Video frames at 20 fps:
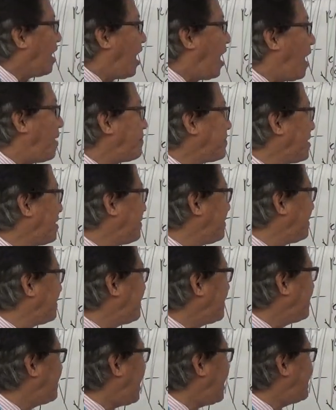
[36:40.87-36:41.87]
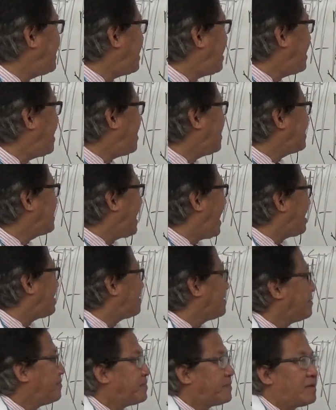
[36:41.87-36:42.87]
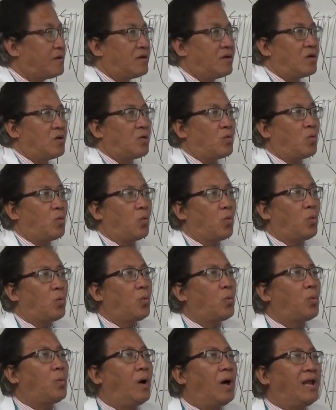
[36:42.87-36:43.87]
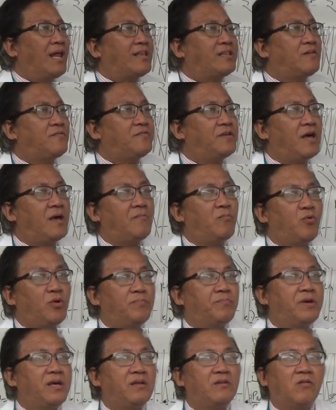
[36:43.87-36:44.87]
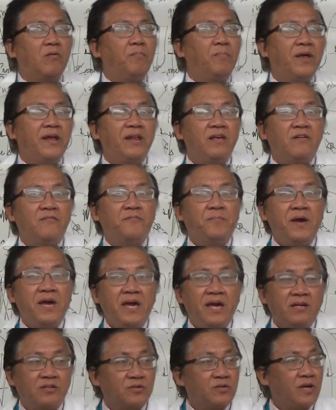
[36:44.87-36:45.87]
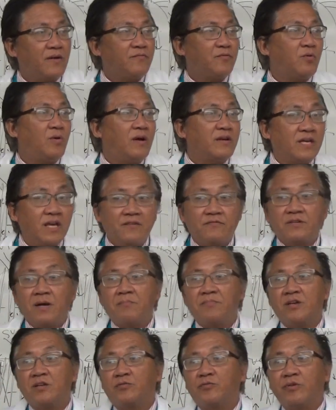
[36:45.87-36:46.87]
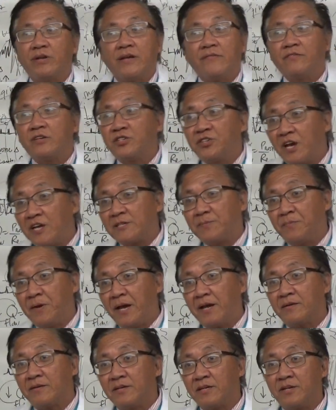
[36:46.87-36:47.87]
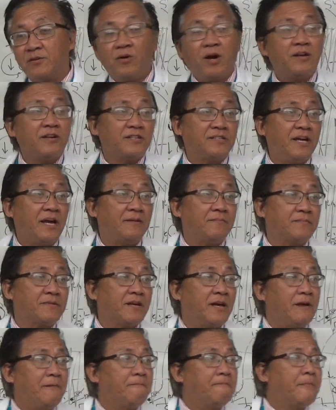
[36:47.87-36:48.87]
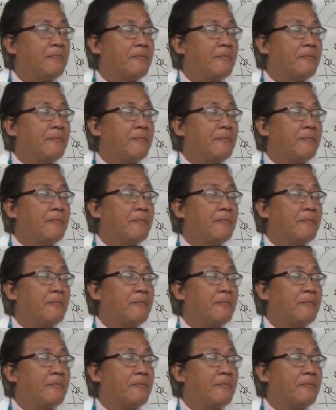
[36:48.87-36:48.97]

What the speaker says: the idea here is that a lot of them would be complaining of pain, so you have to give something to relieve the chest pain. Do you understand? Okay.